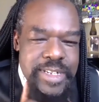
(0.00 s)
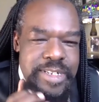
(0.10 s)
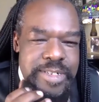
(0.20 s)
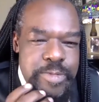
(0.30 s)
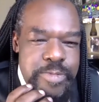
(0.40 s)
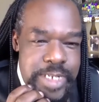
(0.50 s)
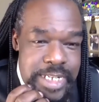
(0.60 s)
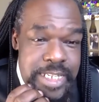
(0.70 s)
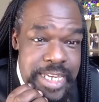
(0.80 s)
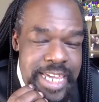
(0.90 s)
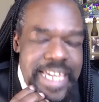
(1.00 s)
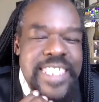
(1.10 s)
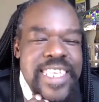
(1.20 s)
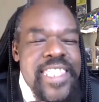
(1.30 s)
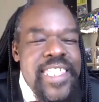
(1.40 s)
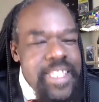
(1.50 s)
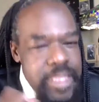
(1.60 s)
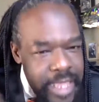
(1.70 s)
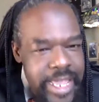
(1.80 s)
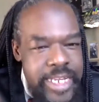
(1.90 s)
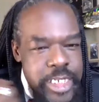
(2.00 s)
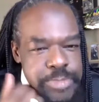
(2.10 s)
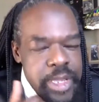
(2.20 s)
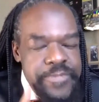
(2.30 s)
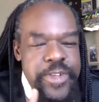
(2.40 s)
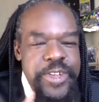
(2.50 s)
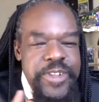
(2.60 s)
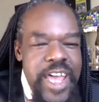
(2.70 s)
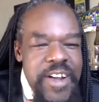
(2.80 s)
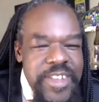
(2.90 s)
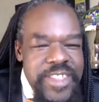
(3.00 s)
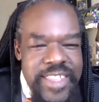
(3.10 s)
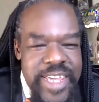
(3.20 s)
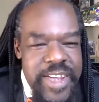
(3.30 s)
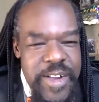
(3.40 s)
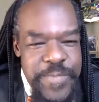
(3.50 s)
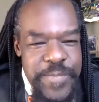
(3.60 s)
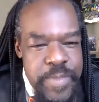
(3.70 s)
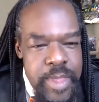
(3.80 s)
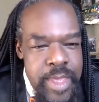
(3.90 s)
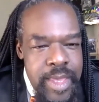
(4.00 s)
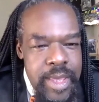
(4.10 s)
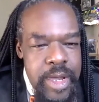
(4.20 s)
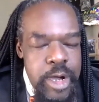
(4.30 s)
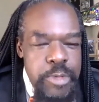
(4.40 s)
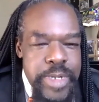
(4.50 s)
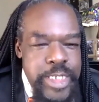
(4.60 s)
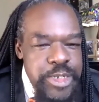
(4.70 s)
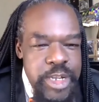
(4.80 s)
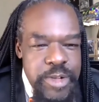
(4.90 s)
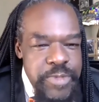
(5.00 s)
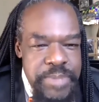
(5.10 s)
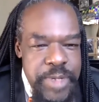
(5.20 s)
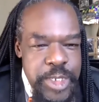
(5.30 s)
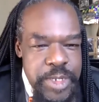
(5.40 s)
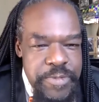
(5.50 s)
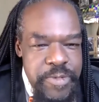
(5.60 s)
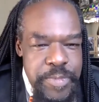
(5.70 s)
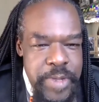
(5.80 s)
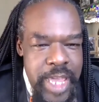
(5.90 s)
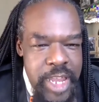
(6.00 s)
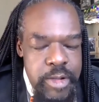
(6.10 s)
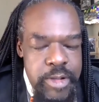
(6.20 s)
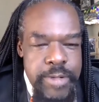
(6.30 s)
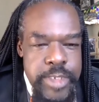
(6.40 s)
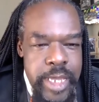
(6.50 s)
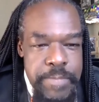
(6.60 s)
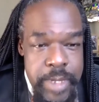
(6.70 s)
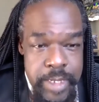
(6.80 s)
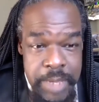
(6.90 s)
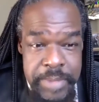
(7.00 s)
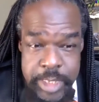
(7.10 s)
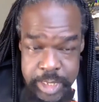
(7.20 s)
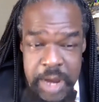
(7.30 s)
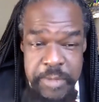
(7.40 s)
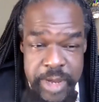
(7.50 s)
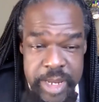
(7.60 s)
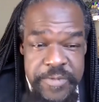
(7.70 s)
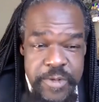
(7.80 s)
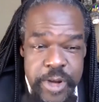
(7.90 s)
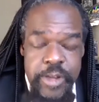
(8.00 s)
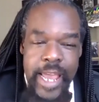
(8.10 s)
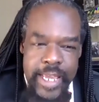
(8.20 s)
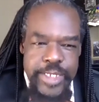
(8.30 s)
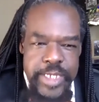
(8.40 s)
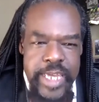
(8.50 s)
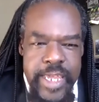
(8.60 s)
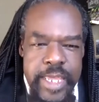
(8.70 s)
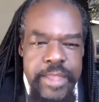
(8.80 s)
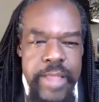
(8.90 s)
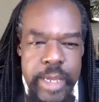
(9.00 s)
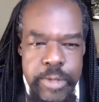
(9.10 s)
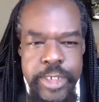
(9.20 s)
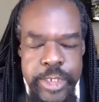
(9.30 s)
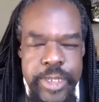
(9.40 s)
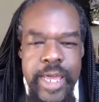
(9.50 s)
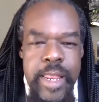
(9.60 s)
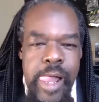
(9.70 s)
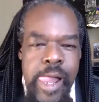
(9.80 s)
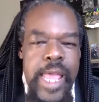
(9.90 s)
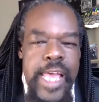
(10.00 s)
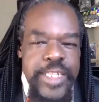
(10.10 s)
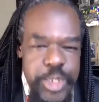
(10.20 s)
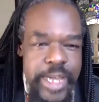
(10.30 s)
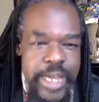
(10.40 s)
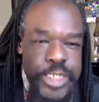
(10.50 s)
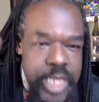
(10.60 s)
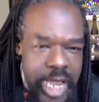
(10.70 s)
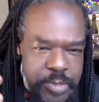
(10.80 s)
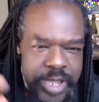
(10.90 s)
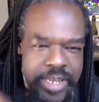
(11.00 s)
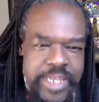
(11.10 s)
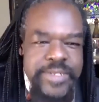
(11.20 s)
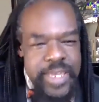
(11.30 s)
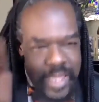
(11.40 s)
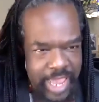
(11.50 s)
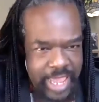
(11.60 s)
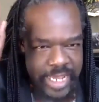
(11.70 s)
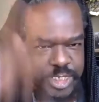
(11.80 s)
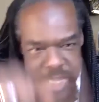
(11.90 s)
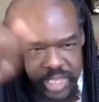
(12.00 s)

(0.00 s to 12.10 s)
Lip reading: really? And then, like I just played for you now, and then they go, oh, but you don't read music for piano. And I was like, but let me sight read it for you. I can sing it. And they're like, well, do that. And so I sight read it, and I sang the